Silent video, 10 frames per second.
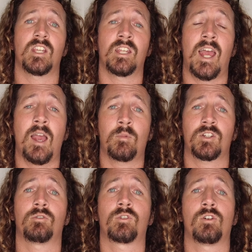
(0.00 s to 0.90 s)
in how
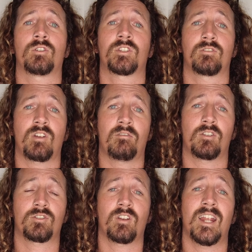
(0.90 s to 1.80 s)
much it will cost to travel
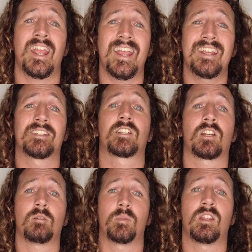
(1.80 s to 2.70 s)
Australia is
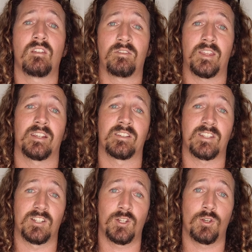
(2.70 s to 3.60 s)
going to be the things
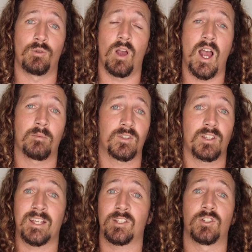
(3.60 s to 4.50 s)
to do. So
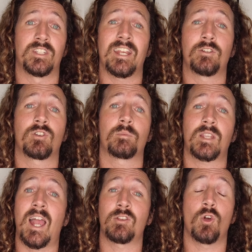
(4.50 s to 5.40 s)
that's your day trips
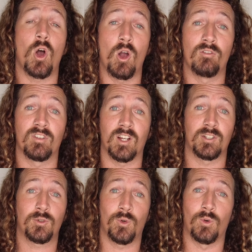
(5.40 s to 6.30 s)
and your
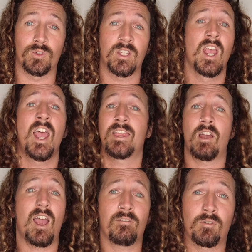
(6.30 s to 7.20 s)
overnight tours.
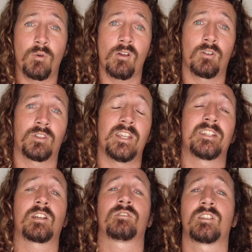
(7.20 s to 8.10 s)
Now, everywhere along the
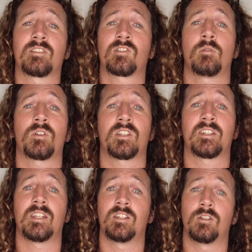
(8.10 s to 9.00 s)
East Coast, there's so much to
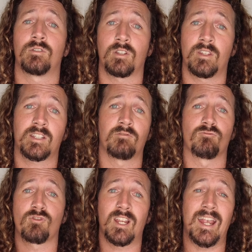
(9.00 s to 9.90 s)
see and do, so this can
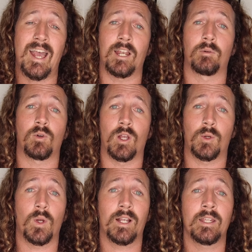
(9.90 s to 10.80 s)
really add up quite
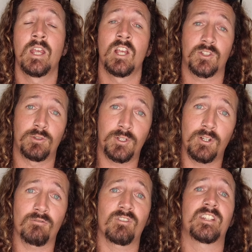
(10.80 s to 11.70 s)
quickly. So do
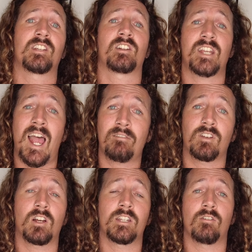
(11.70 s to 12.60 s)
your research, have an
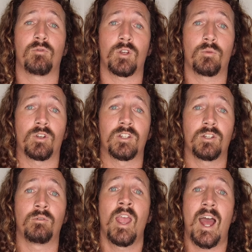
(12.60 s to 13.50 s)
idea of what you want to
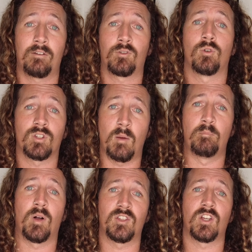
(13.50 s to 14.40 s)
do, and of course,
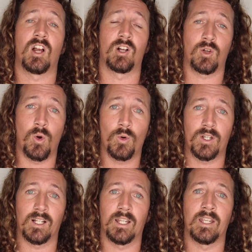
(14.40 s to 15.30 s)
budget
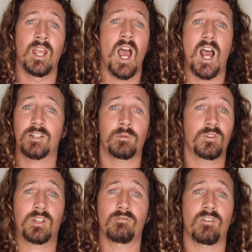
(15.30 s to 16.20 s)
accordingly. So I'm
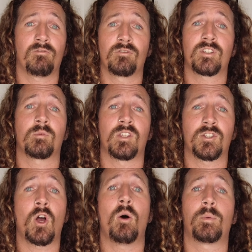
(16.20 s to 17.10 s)
just going to run through some of the
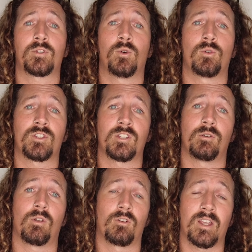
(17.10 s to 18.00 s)
top tours to
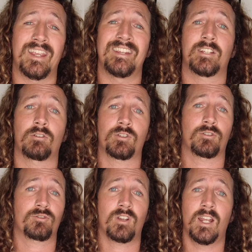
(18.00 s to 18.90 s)
do along East Coast
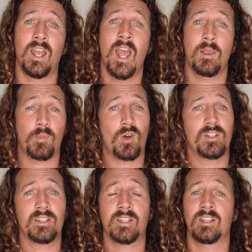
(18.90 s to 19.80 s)
Australia,
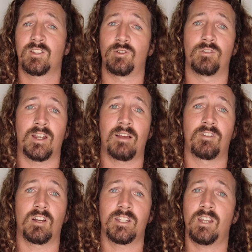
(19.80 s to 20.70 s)
prices, so you can have
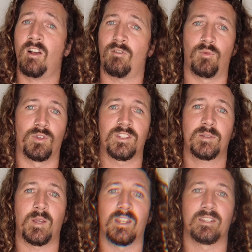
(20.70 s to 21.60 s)
an idea of what to
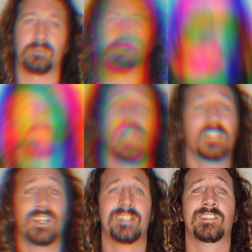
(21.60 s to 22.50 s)
spend.
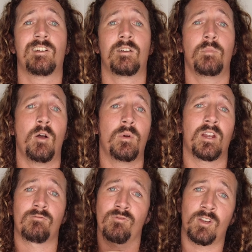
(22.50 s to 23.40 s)
So let's start in Melbourne
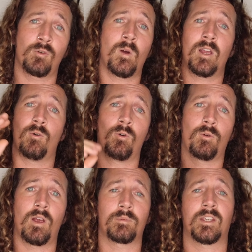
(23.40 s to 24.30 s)
and run away all the
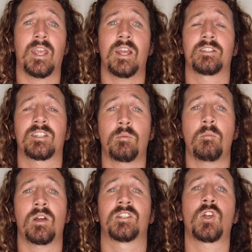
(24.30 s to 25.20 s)
way up to Cairns, some of
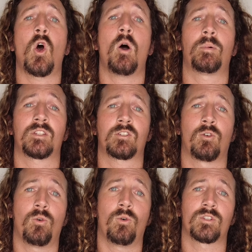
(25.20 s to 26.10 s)
my top
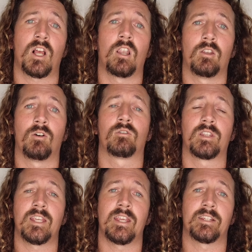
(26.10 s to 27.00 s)
tours along
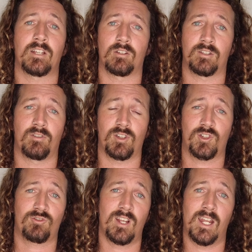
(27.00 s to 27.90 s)
the east coast of
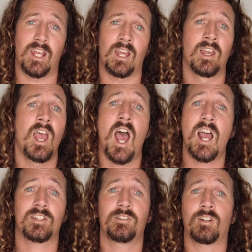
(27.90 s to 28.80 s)
Australia.
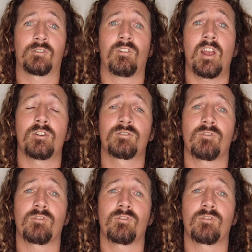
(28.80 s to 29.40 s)
So you've got a Great Ocean